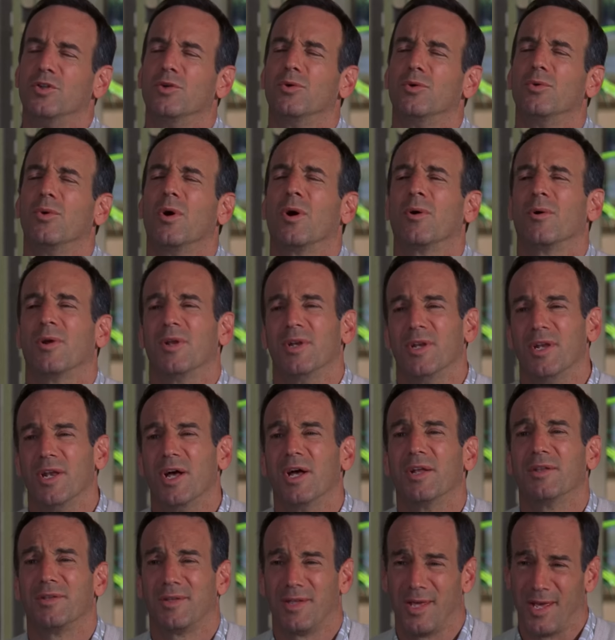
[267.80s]
You are a
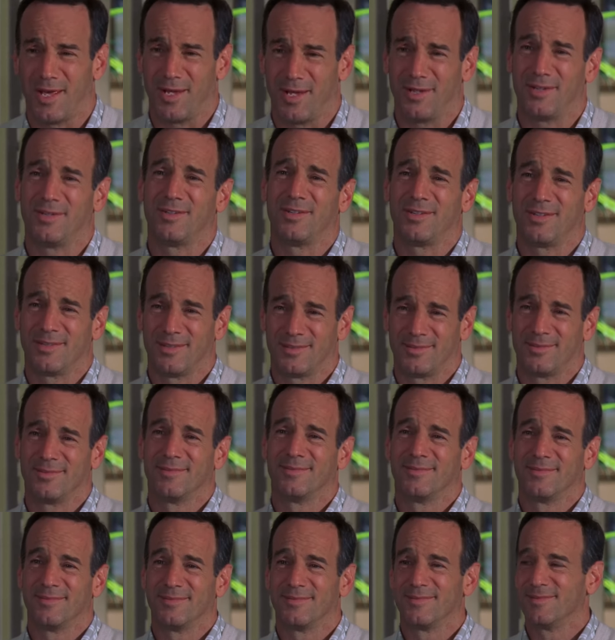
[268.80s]
nutcase.
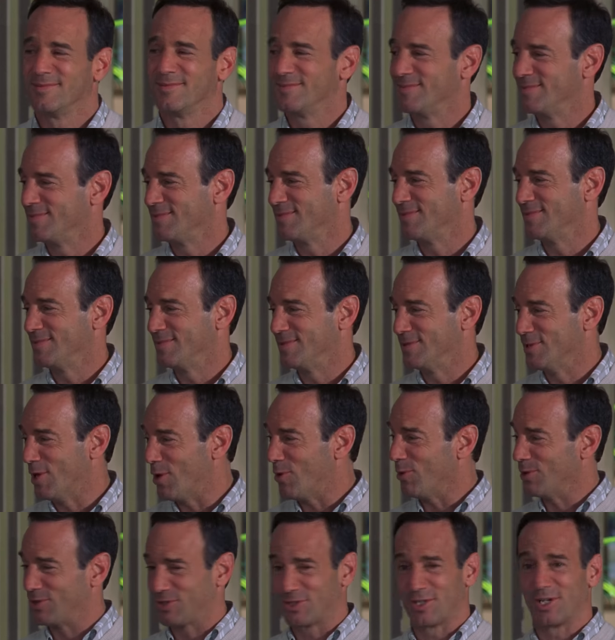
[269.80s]

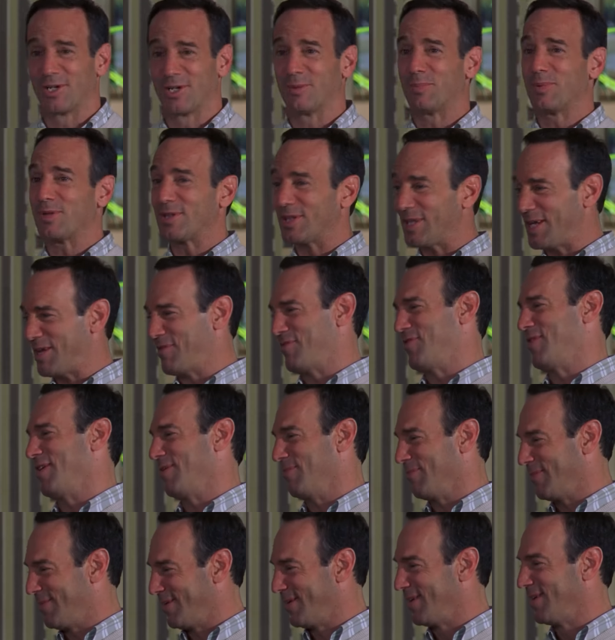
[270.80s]
No one's going to believe
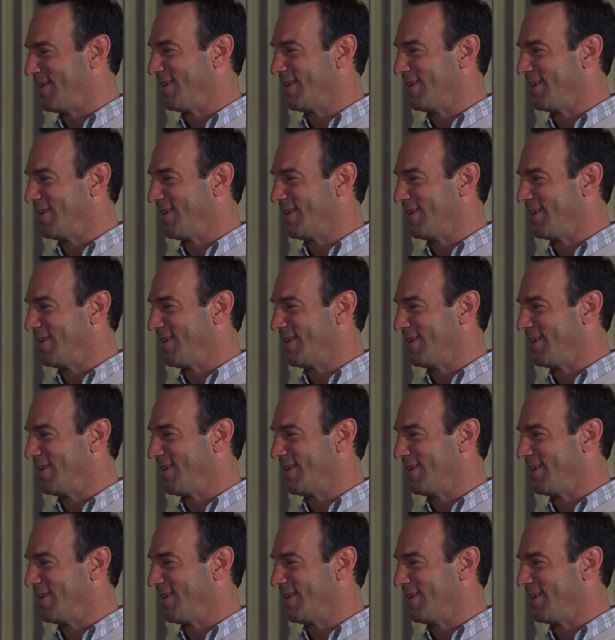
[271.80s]
him.